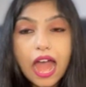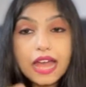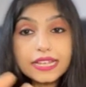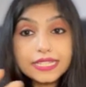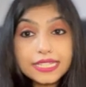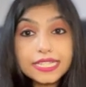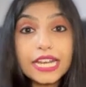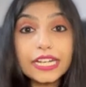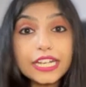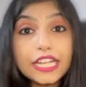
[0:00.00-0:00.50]

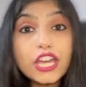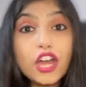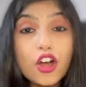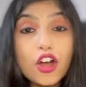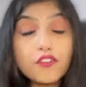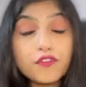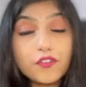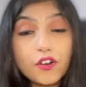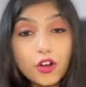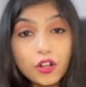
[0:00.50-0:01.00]
Study
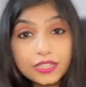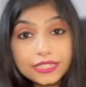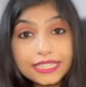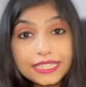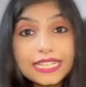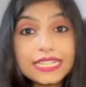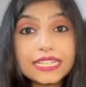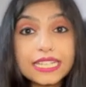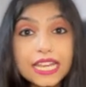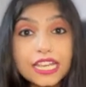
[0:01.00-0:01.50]
of all
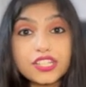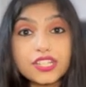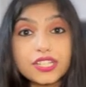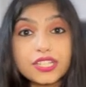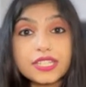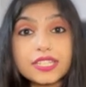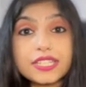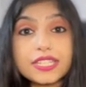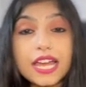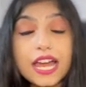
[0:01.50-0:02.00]
these
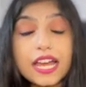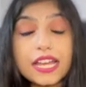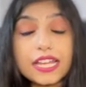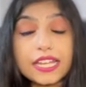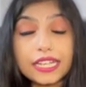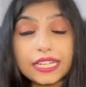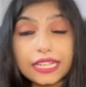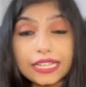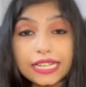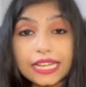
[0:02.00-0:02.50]
agents
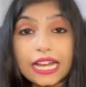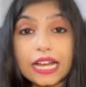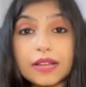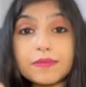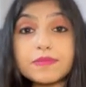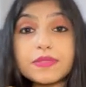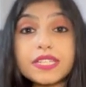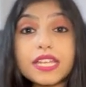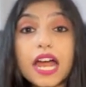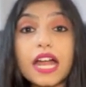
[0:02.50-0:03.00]

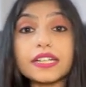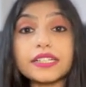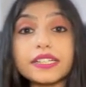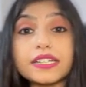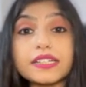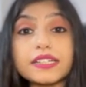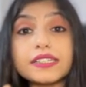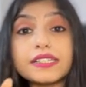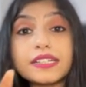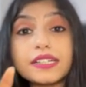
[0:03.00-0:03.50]
comes
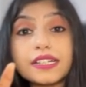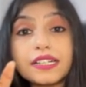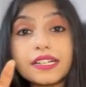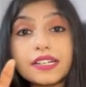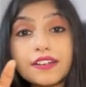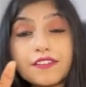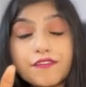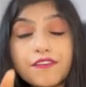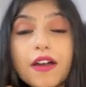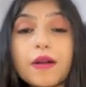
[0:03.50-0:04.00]
under
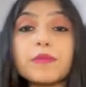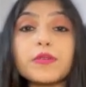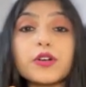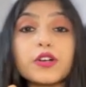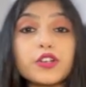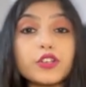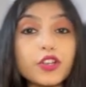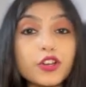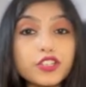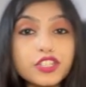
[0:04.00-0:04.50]

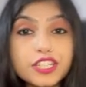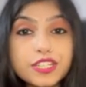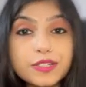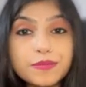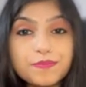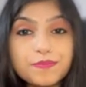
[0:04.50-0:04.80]
pharmacology.